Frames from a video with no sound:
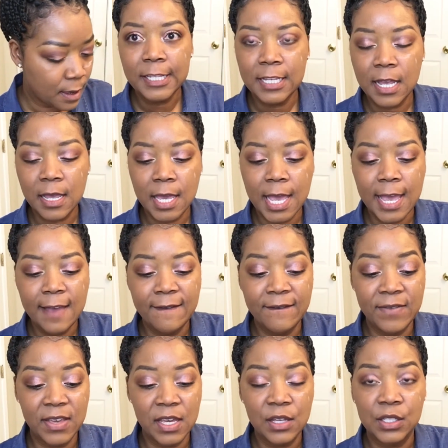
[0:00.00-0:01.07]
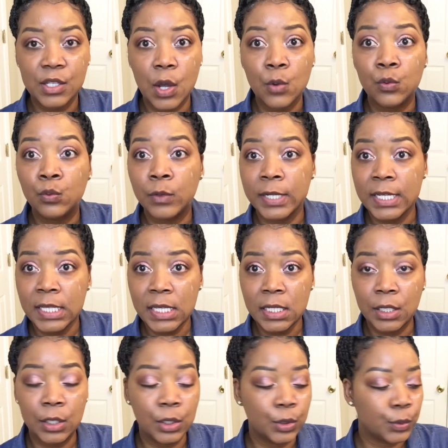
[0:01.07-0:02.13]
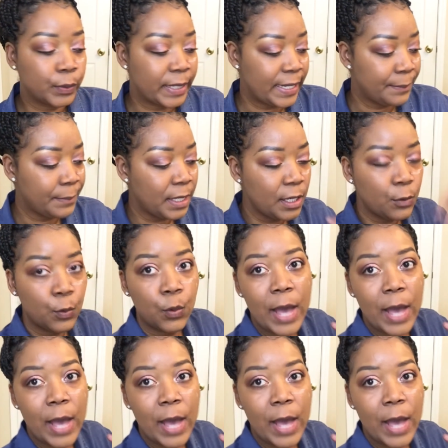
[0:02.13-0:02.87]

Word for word: tell you it feels really creamy